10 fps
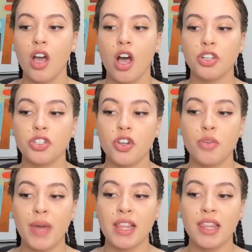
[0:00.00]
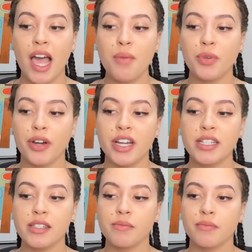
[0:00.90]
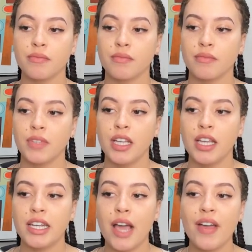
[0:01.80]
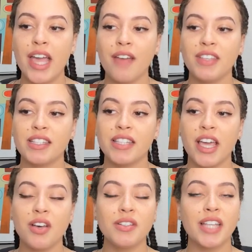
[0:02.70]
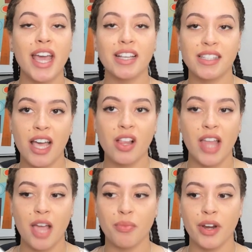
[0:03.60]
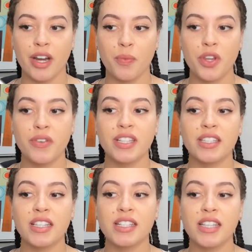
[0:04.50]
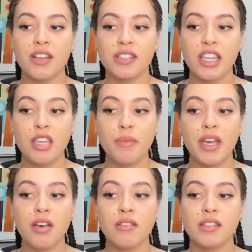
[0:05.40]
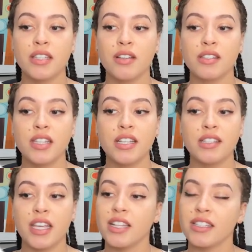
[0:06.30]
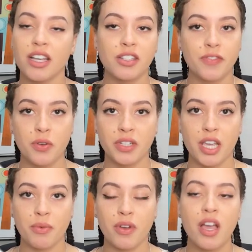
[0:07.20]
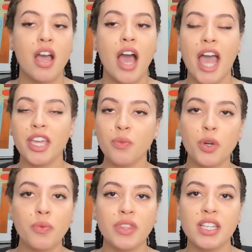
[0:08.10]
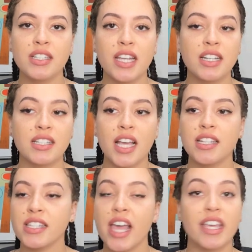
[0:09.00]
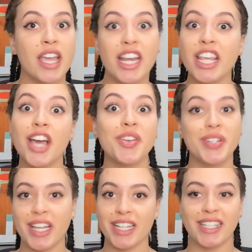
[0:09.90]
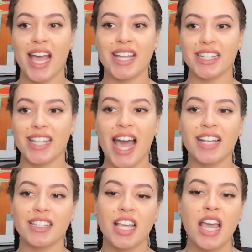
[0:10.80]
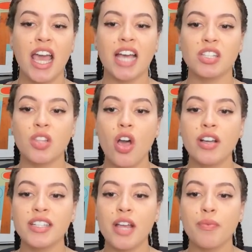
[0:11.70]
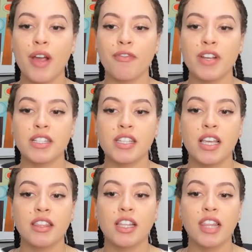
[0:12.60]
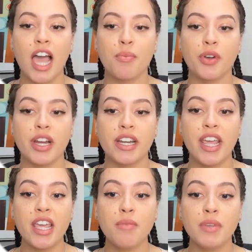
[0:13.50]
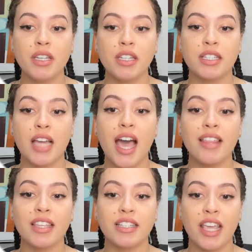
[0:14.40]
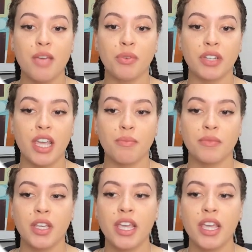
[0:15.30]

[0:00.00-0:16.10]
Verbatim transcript: I'll show you my libraries. Now I have the sales X L library where you can see the sales email, sales list, and sales phone table. I can work with these data sets like any other data set in S A S as long as I reference the library name dot the table name.